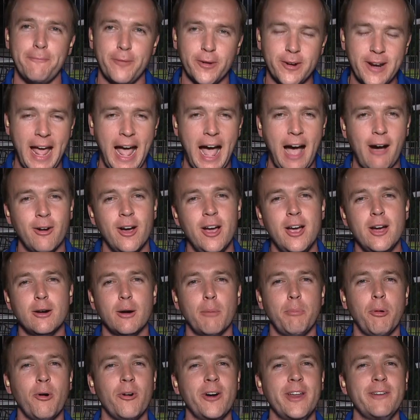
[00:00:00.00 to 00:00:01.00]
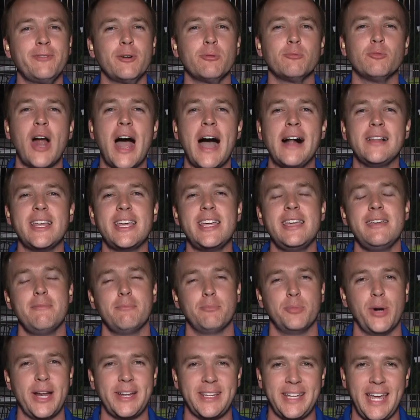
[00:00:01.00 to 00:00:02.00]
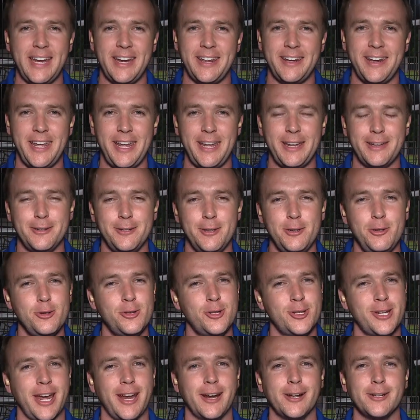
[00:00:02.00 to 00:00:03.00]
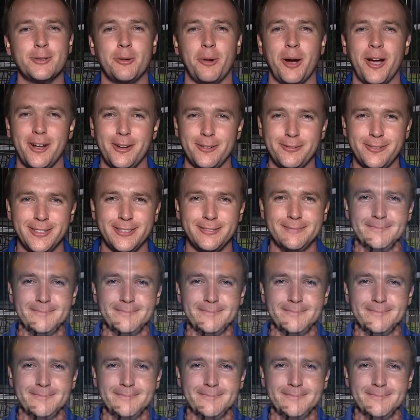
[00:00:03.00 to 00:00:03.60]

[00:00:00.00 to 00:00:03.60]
But for now, reporting from Raleigh, Brett Kennedy, News Channel 12.